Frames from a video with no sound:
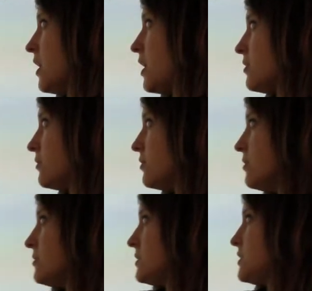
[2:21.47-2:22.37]
And you'll
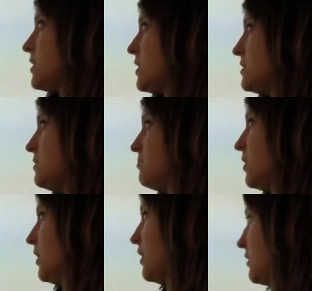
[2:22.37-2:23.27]
notice that as I'm
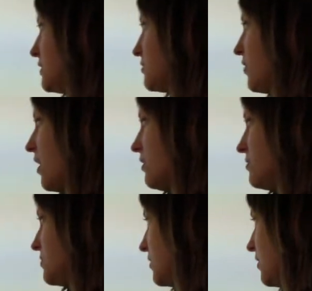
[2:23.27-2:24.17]
plugging these
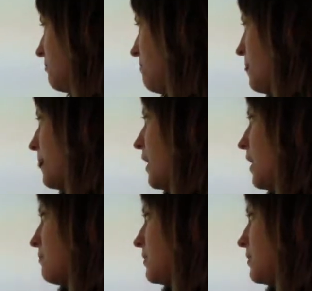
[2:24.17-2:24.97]
values in, I'm